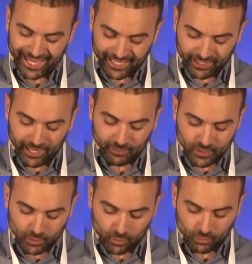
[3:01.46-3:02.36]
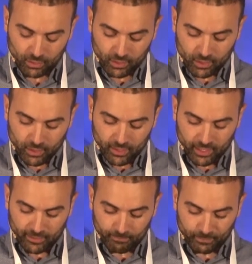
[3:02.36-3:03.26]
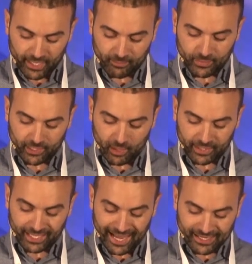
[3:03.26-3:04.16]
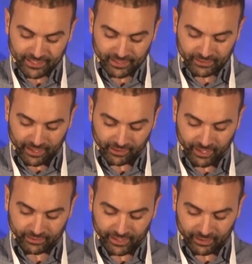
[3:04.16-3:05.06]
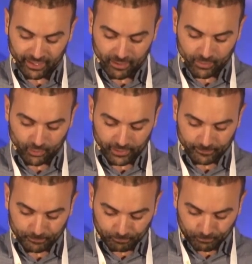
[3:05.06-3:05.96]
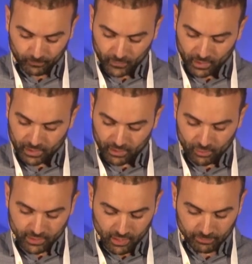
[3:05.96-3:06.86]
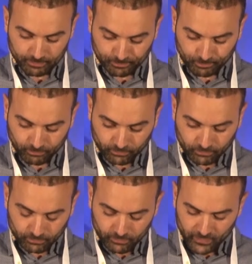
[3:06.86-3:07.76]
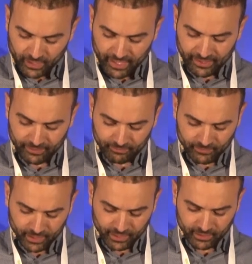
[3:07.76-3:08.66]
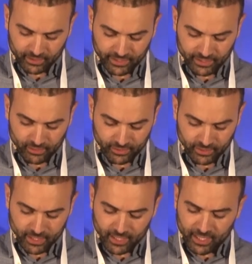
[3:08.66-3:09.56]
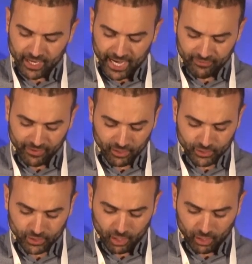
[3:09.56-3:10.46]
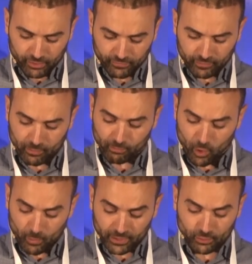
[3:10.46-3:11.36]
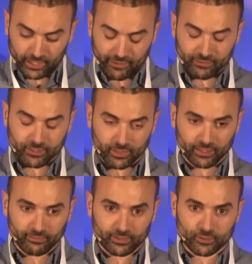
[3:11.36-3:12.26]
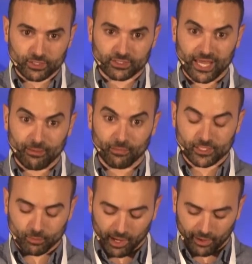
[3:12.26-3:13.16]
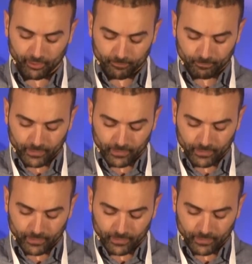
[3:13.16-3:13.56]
any obstacle um, and becoming an asset and not a, li not a liability. He goes on and he continues I have held your card from the moment you gave it to me, and this was 10 months prior.